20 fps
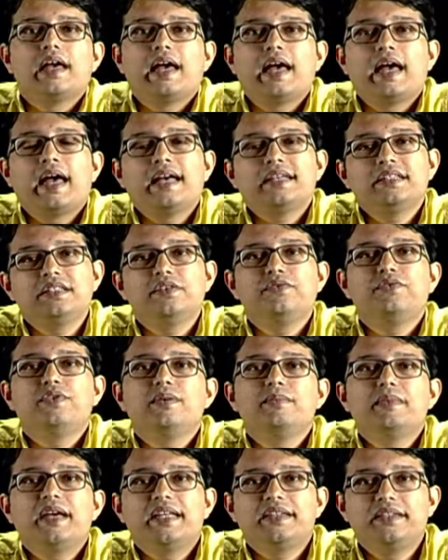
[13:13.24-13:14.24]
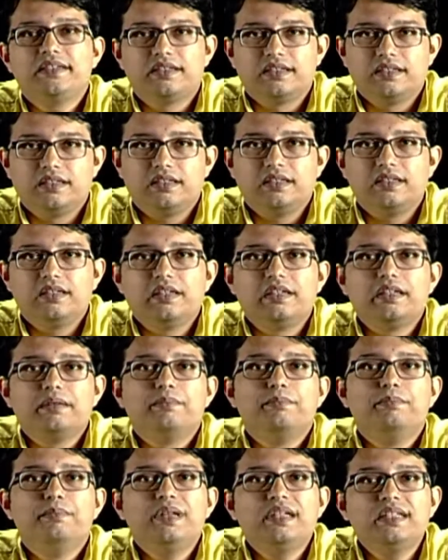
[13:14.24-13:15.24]
As the film editor
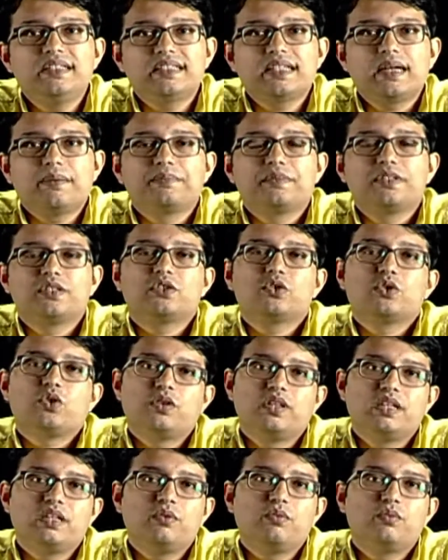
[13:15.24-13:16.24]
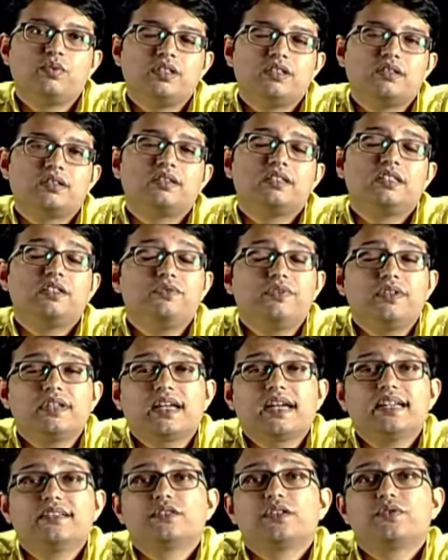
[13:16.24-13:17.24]
builds up the story with different
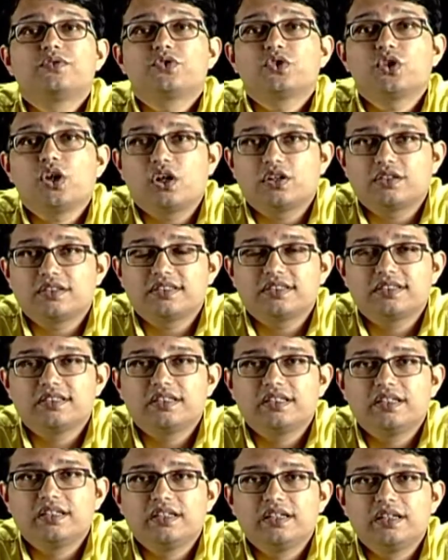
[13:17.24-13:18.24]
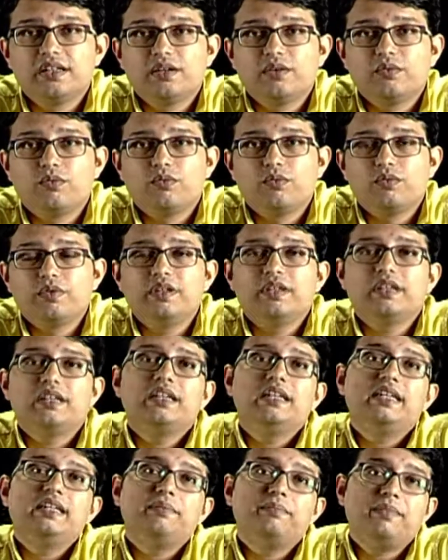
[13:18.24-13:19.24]
kinds of shots,
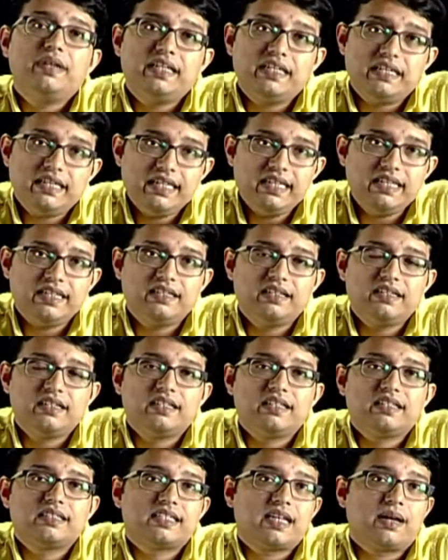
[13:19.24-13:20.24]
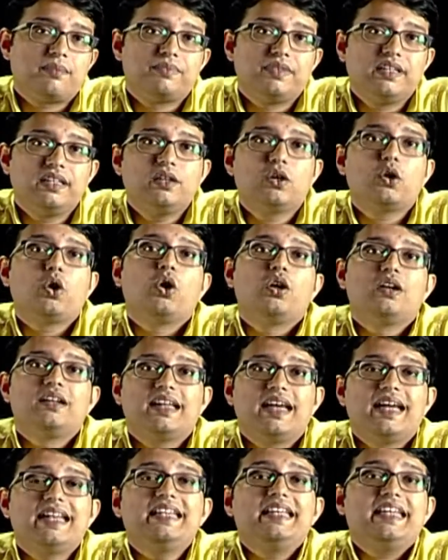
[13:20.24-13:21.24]
he may need something called
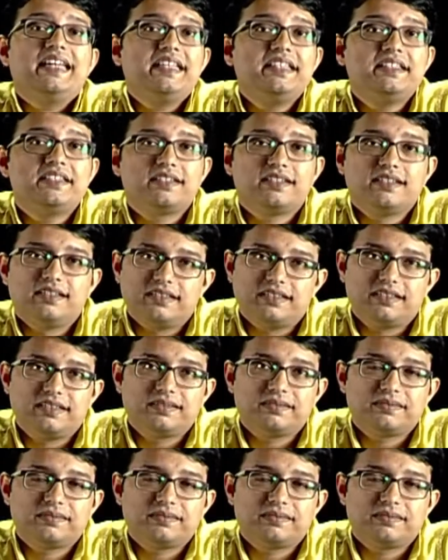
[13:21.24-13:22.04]
an insert.